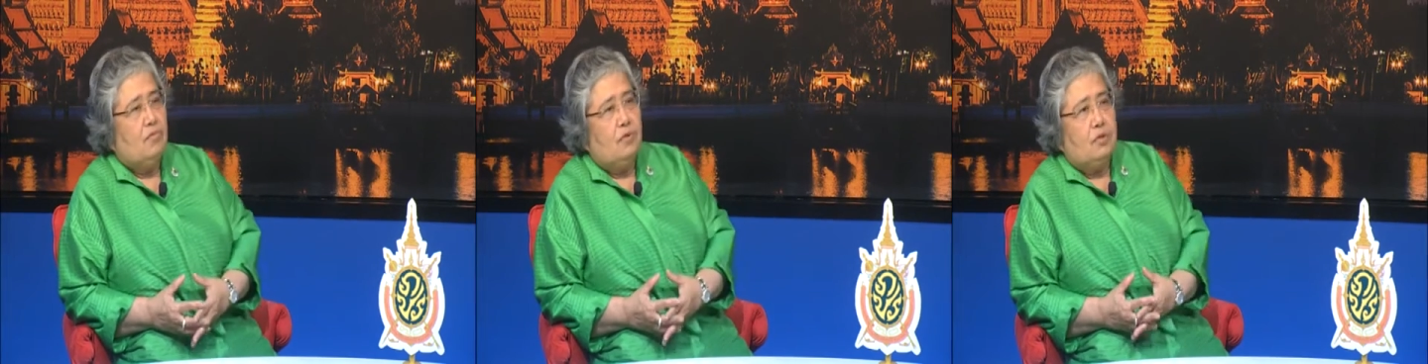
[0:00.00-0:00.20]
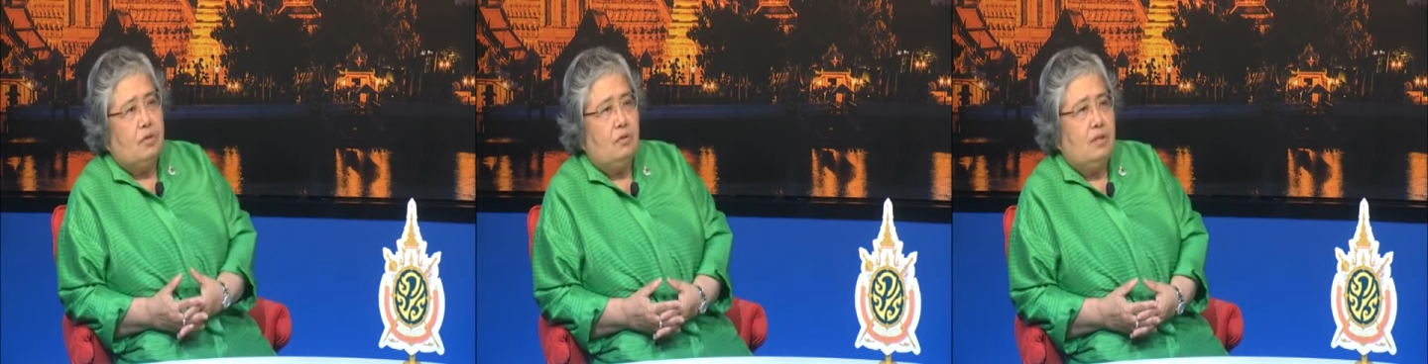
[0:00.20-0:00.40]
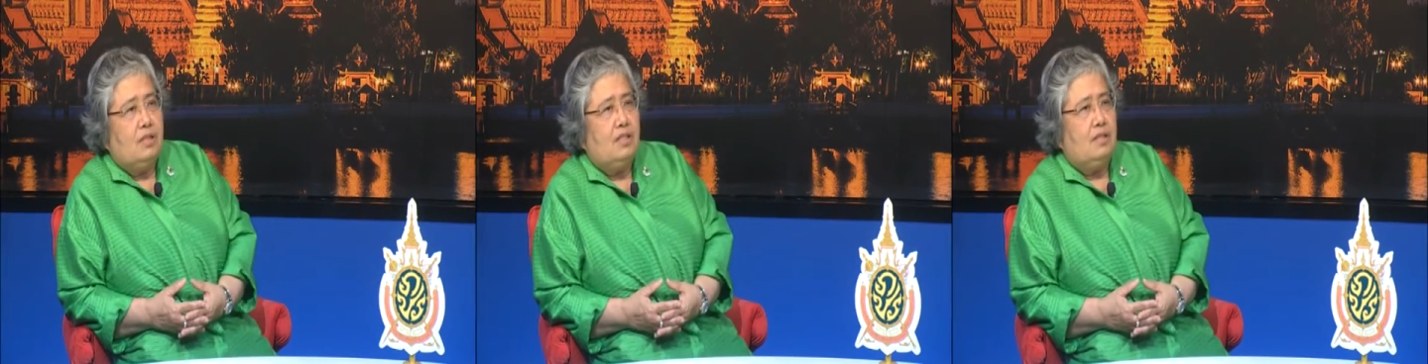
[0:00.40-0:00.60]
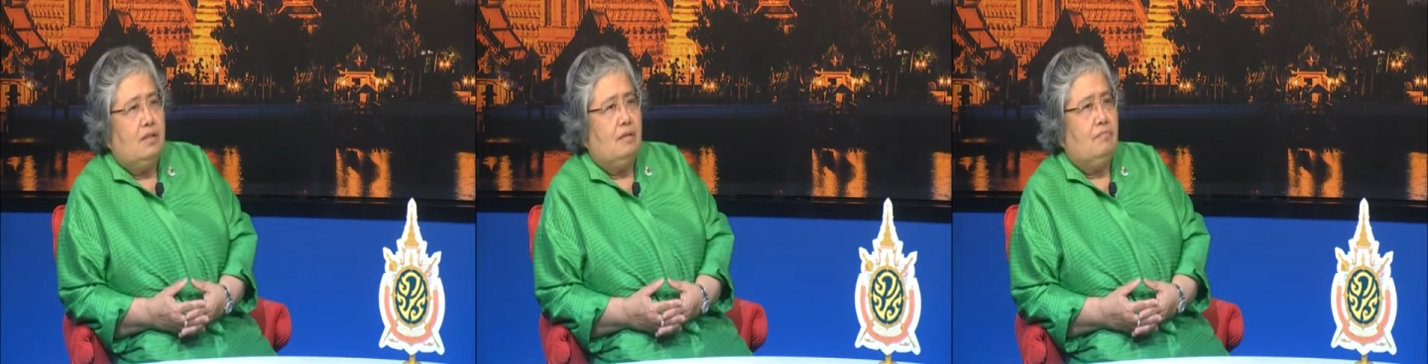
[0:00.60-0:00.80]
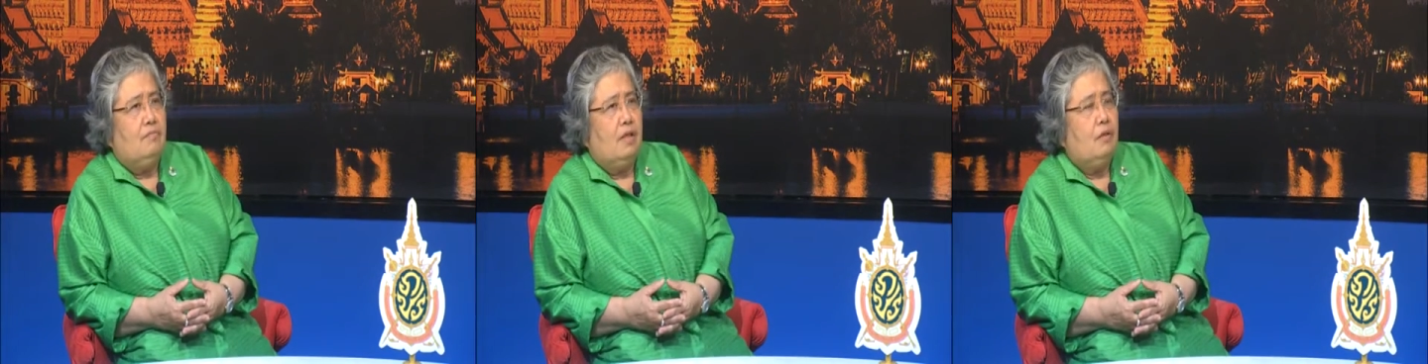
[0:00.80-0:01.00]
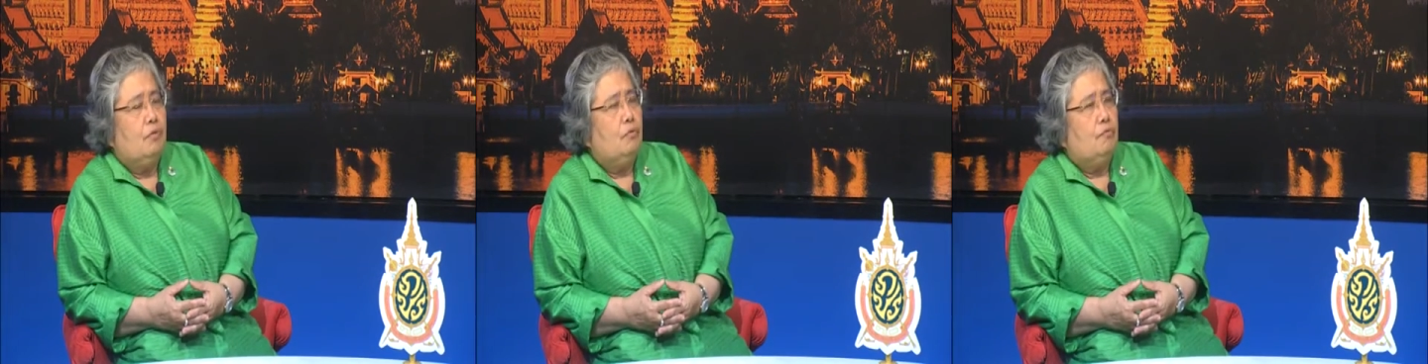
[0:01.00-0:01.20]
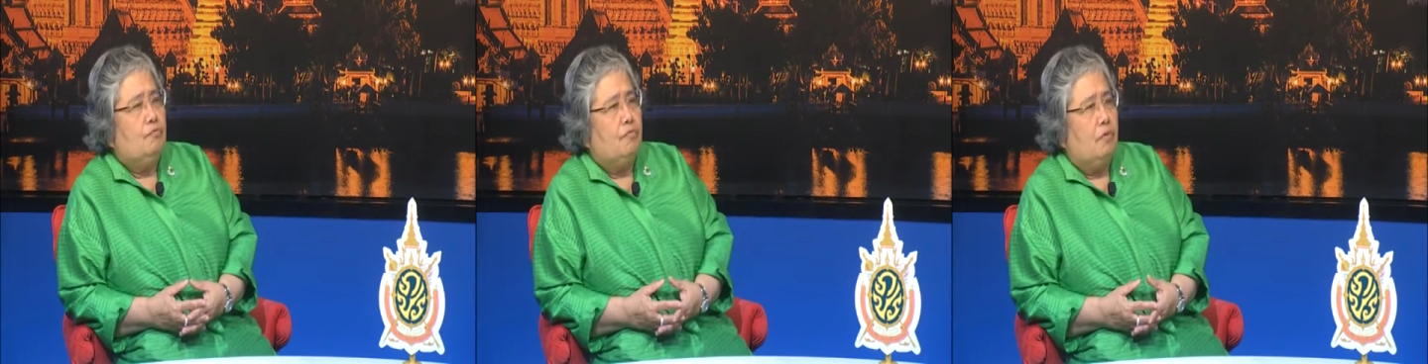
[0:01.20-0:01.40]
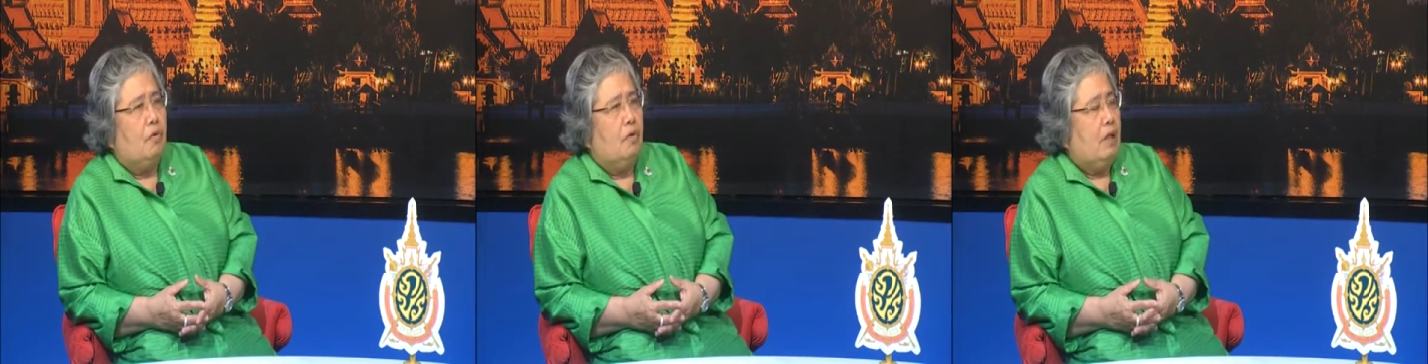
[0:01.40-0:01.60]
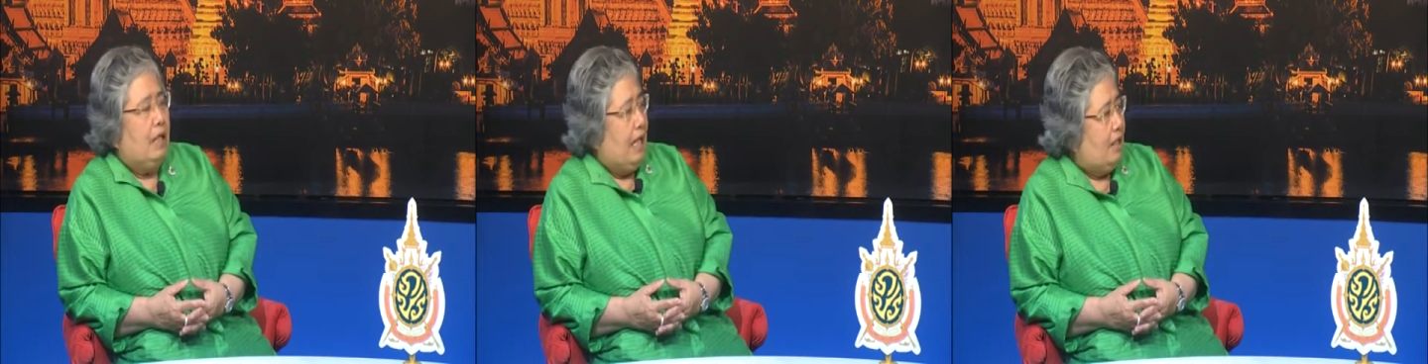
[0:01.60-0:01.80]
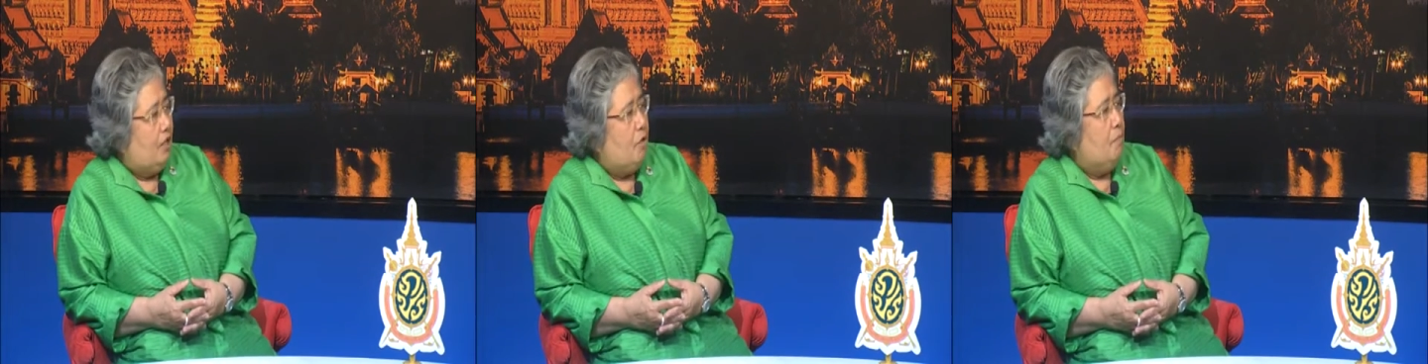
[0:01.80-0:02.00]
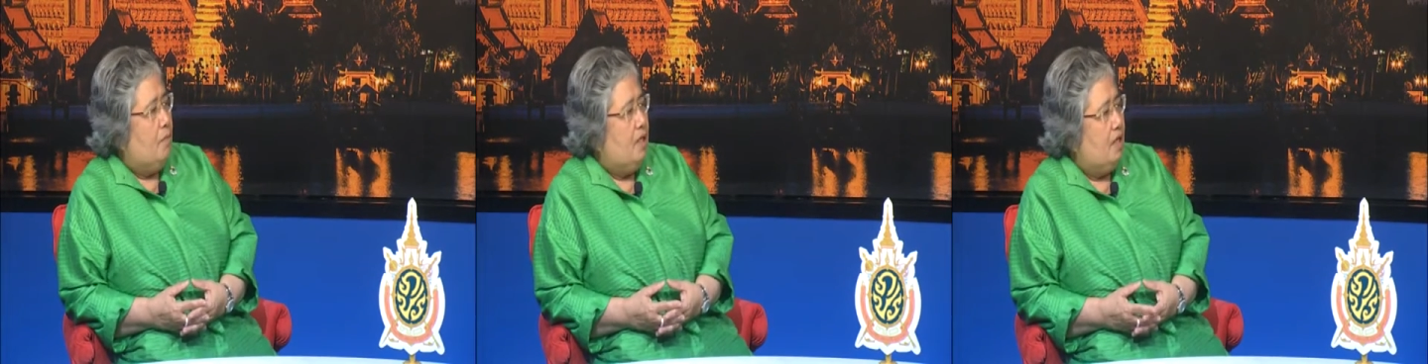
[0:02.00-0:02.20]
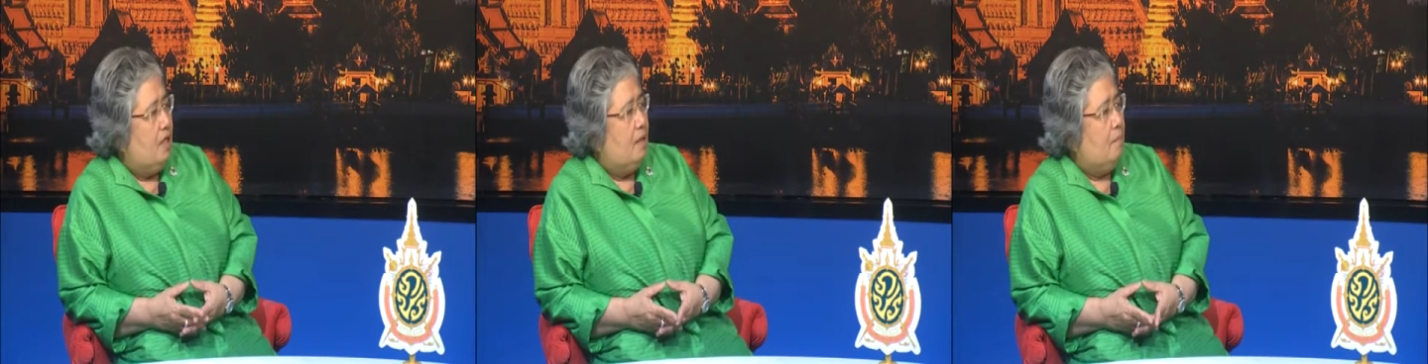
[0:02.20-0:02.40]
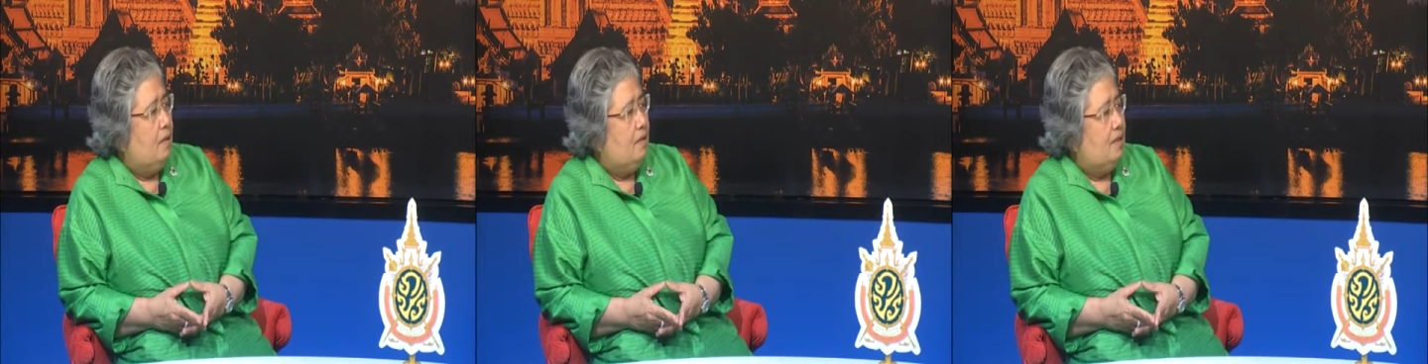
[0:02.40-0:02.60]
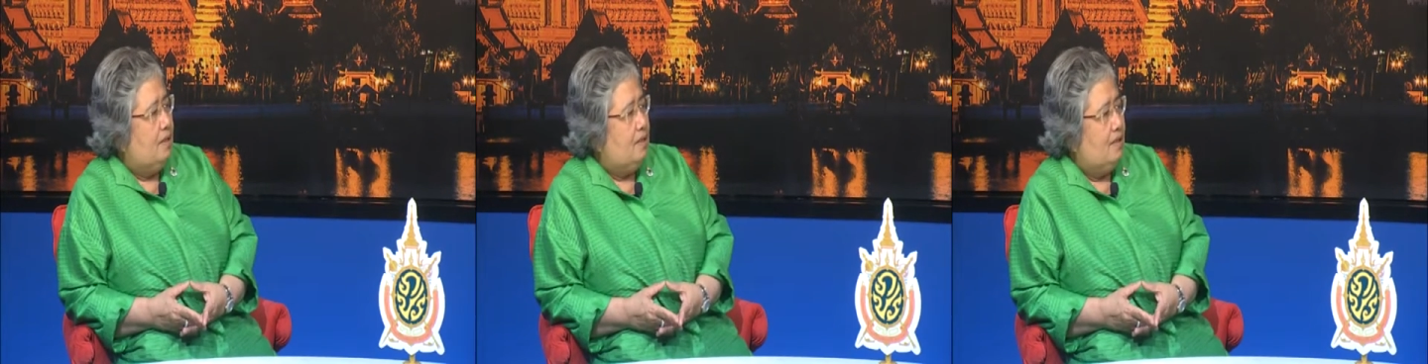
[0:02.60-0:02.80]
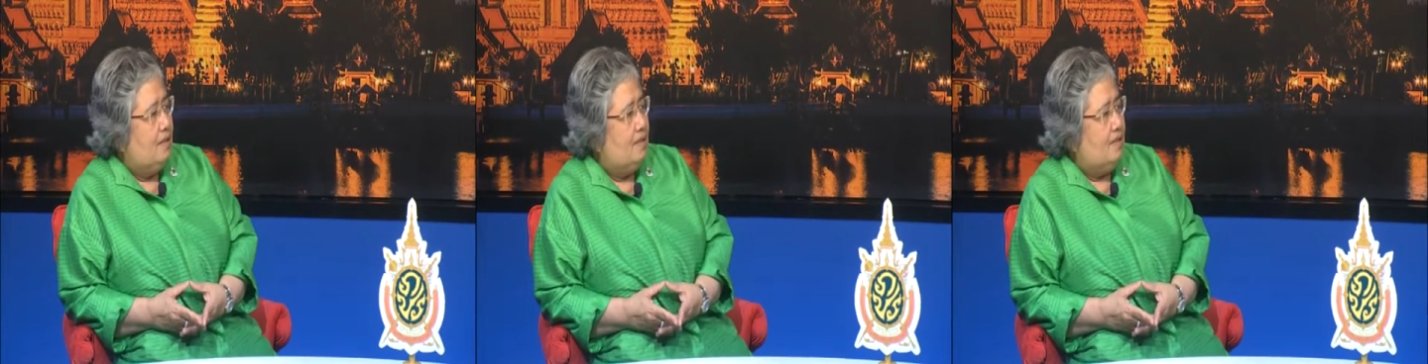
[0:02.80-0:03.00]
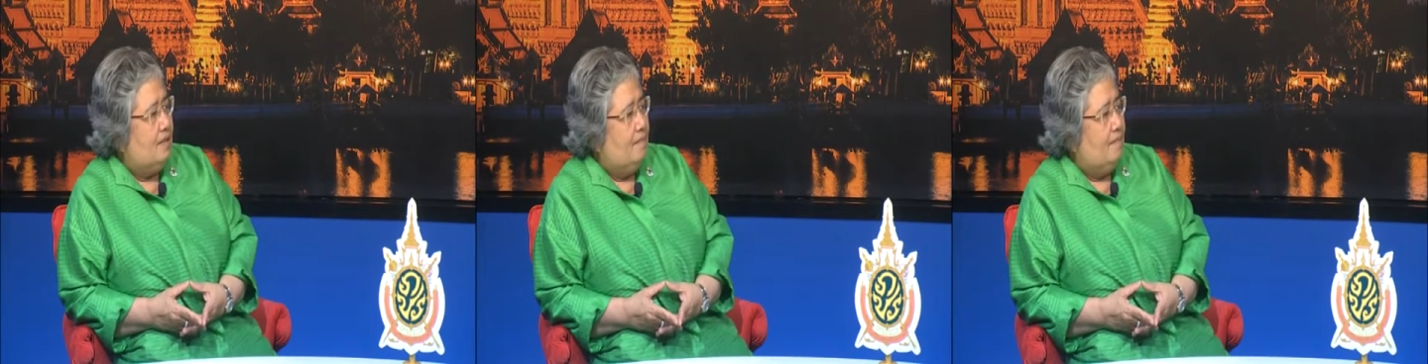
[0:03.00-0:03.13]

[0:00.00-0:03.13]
So this is very good for non-communicable disease,